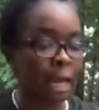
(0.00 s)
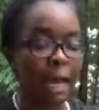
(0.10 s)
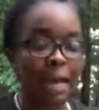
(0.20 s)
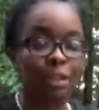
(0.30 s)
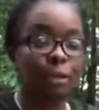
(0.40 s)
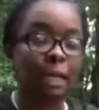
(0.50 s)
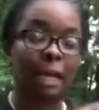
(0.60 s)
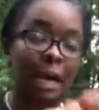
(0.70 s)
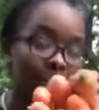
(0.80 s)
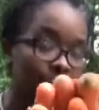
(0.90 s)
And you can
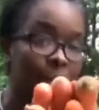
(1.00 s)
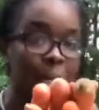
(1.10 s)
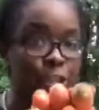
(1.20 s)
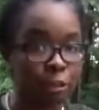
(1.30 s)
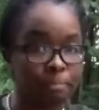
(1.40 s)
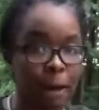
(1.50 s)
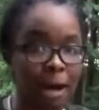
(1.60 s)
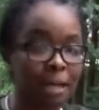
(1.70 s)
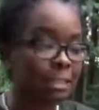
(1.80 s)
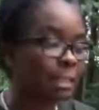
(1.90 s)
customize your
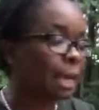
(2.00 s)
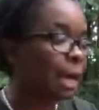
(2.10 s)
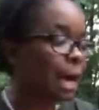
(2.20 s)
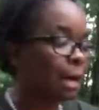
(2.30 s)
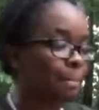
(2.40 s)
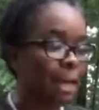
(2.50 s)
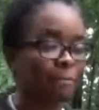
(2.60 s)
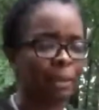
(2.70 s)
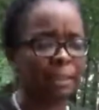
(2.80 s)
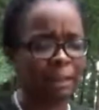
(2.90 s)
box
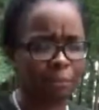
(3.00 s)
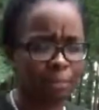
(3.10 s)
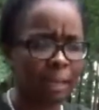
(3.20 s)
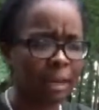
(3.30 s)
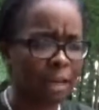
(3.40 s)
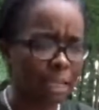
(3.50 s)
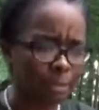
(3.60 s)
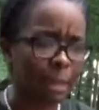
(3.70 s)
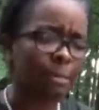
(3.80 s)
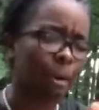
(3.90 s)
like for me, I
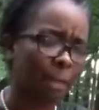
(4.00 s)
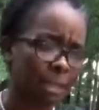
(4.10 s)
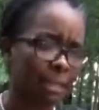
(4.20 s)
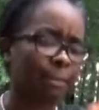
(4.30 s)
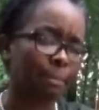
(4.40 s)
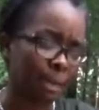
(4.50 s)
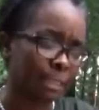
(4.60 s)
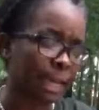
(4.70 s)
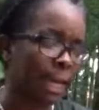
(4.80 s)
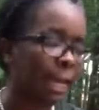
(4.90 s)
customize my box every
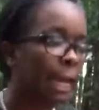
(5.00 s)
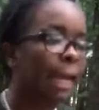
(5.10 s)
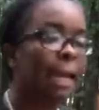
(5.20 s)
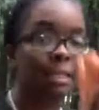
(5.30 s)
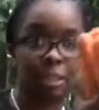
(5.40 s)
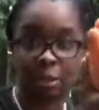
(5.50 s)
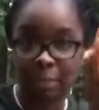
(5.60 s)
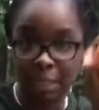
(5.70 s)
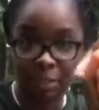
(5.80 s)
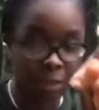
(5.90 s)
Monday. And so
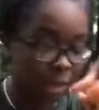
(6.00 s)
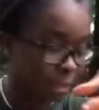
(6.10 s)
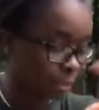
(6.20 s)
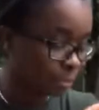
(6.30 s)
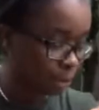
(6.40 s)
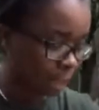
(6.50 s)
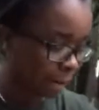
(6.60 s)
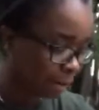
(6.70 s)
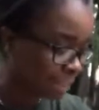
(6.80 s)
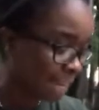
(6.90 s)
these are some more
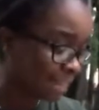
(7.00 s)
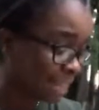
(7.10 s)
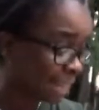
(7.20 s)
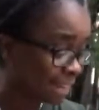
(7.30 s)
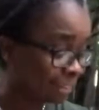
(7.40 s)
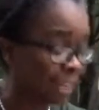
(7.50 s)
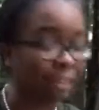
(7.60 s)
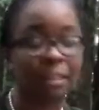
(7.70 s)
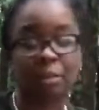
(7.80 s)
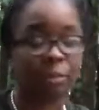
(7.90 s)
carrots. I think I
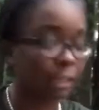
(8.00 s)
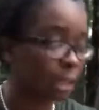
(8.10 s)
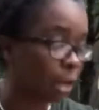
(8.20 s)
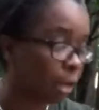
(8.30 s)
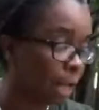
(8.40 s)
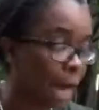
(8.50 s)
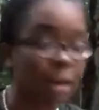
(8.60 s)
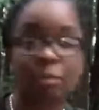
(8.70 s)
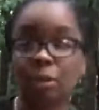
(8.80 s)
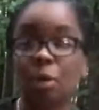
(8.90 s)

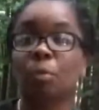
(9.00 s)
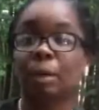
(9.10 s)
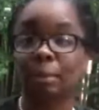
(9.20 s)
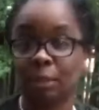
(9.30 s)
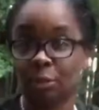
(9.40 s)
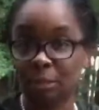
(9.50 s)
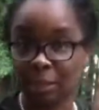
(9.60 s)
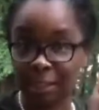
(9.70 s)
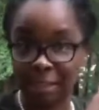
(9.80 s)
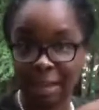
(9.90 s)
don't know what I'm going to do with
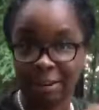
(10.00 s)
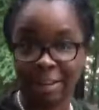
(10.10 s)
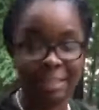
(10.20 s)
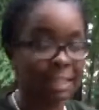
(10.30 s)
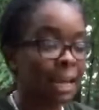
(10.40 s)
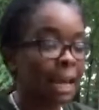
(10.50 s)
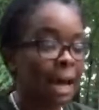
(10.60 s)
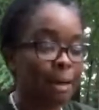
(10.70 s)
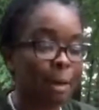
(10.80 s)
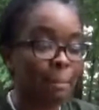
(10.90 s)
all these carrots.
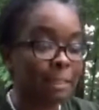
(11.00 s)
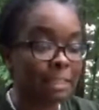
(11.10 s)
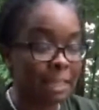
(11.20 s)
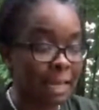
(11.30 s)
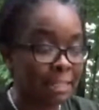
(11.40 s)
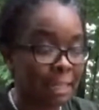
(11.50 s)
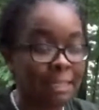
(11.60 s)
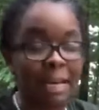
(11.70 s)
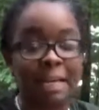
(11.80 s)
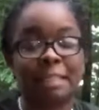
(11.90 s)
I've been slicing
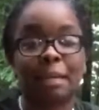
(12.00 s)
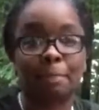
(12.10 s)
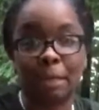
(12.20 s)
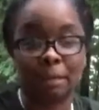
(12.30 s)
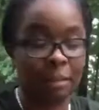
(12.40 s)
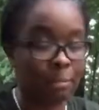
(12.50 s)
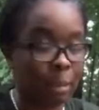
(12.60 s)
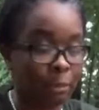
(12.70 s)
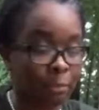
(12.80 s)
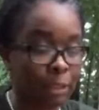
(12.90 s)
and dicing and putting them
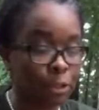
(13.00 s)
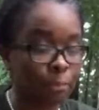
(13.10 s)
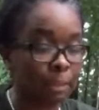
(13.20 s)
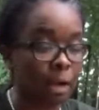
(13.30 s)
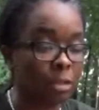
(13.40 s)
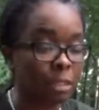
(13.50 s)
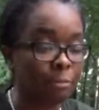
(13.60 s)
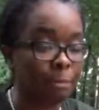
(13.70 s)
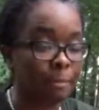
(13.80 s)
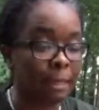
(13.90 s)
in the freezer, but also
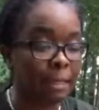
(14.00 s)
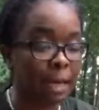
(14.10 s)
we've been